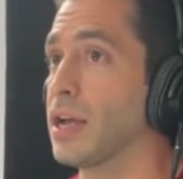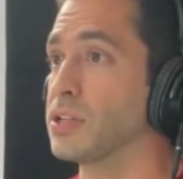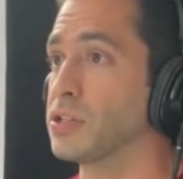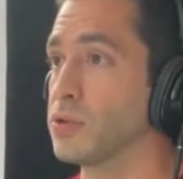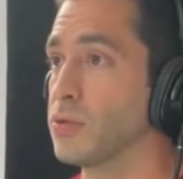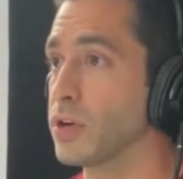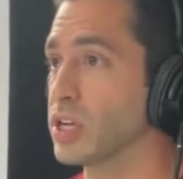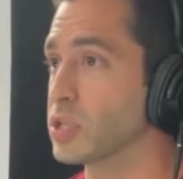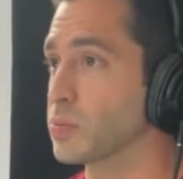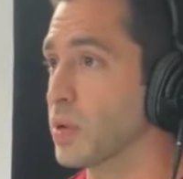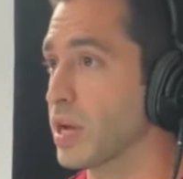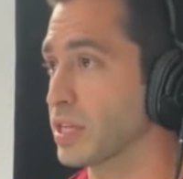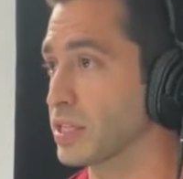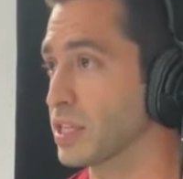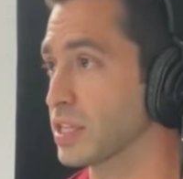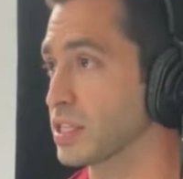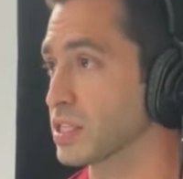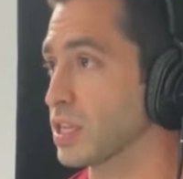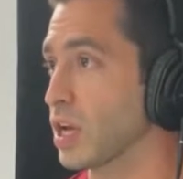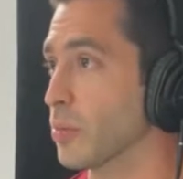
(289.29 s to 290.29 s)
do expect
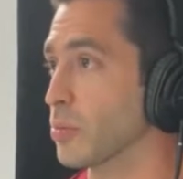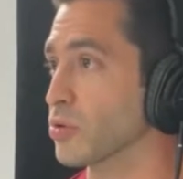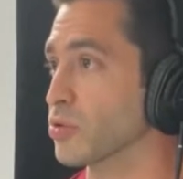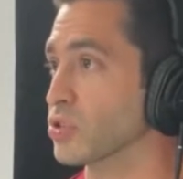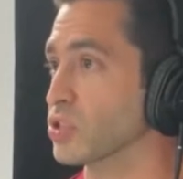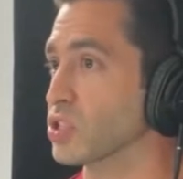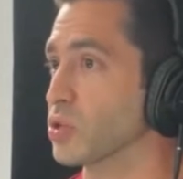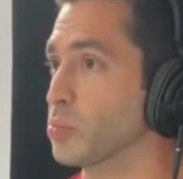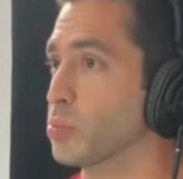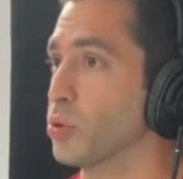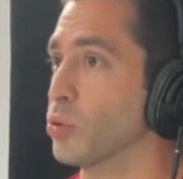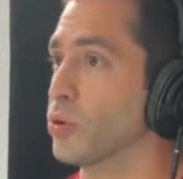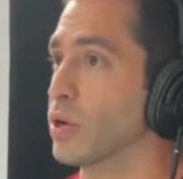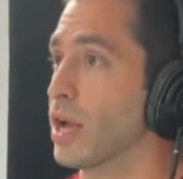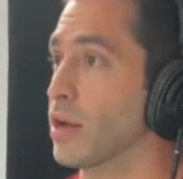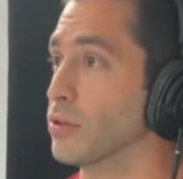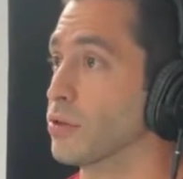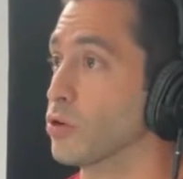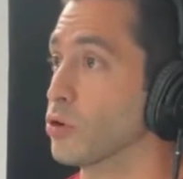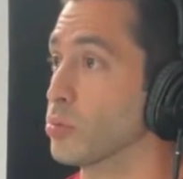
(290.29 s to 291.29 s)
his numbers to pull
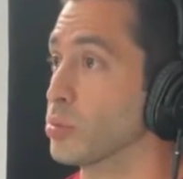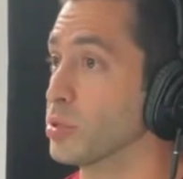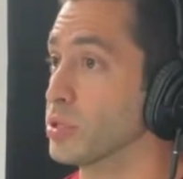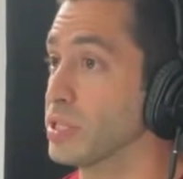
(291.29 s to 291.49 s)
down a little bit.